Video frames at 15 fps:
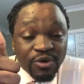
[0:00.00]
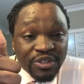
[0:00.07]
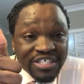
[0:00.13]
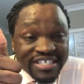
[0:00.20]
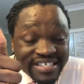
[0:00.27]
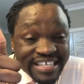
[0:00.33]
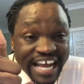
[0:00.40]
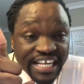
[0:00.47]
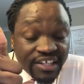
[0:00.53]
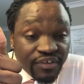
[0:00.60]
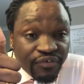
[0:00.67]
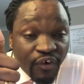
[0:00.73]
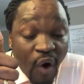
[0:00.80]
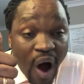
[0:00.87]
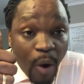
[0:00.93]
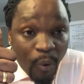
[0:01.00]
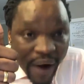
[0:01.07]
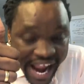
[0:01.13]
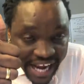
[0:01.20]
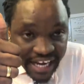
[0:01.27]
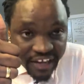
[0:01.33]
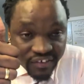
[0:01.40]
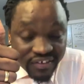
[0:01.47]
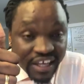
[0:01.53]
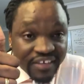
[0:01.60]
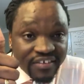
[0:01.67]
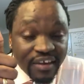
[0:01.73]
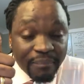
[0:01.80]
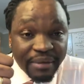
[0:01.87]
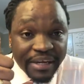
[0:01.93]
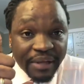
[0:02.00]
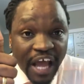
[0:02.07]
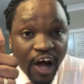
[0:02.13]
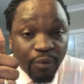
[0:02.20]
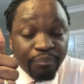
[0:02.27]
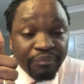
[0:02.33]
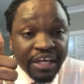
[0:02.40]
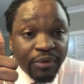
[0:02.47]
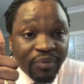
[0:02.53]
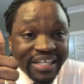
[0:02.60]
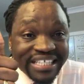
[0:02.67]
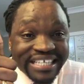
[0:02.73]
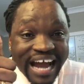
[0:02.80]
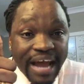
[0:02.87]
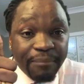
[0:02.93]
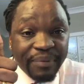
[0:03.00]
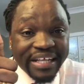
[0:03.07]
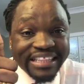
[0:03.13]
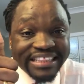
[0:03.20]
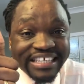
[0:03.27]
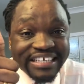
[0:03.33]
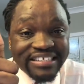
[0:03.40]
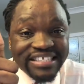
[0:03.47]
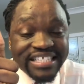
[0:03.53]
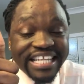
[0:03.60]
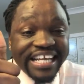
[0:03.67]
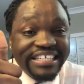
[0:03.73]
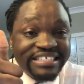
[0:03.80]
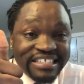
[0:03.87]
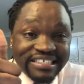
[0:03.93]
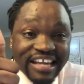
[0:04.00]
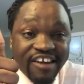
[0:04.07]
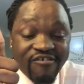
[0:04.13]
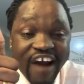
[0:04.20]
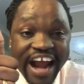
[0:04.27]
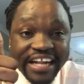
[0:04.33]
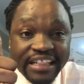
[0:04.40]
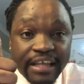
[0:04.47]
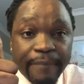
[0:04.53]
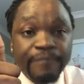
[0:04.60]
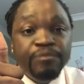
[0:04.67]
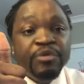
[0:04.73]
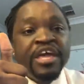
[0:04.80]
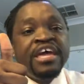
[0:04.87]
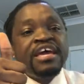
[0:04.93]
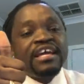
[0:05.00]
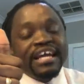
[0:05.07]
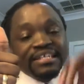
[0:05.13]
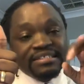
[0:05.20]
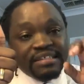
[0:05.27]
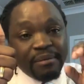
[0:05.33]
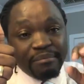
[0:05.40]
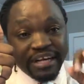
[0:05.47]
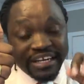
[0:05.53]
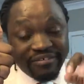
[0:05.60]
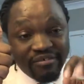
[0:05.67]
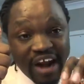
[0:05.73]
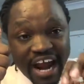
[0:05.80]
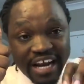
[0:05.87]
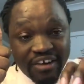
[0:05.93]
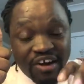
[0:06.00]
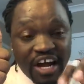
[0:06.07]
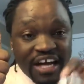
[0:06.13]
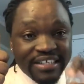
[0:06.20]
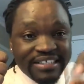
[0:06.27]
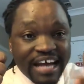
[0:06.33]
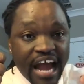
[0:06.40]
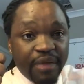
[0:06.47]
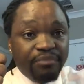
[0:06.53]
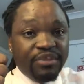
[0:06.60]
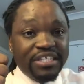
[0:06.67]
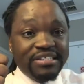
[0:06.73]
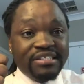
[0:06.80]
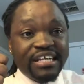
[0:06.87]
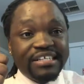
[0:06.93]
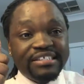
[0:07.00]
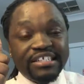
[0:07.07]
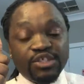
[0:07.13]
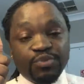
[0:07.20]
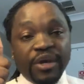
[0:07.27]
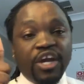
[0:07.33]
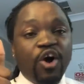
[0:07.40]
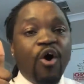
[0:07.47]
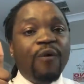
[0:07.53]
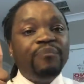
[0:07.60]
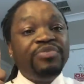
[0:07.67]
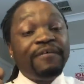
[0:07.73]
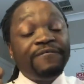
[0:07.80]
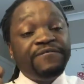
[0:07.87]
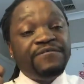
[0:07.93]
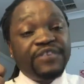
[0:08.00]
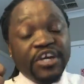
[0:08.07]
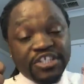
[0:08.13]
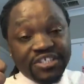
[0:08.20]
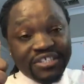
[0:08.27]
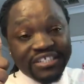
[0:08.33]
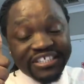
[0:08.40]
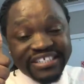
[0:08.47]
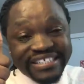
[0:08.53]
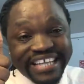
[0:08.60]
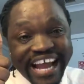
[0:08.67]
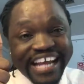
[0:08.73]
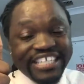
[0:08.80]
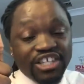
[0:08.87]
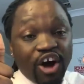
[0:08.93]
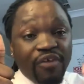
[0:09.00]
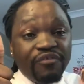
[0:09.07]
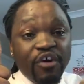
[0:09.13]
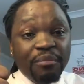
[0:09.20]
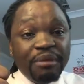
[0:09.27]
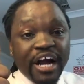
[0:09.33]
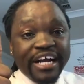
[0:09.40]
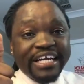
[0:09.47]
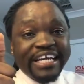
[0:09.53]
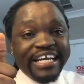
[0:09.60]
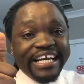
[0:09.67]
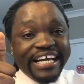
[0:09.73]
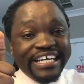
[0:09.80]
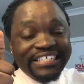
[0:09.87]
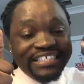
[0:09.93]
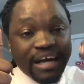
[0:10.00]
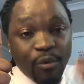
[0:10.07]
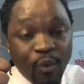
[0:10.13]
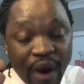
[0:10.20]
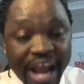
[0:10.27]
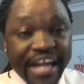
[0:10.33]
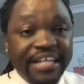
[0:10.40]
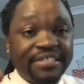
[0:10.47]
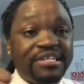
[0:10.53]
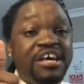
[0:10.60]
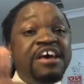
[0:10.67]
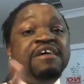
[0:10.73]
stands for awareness. Can somebody help me with typing these things as I write them? Can somebody write, uh, type these things as we go? The first stage of your marketing is awareness.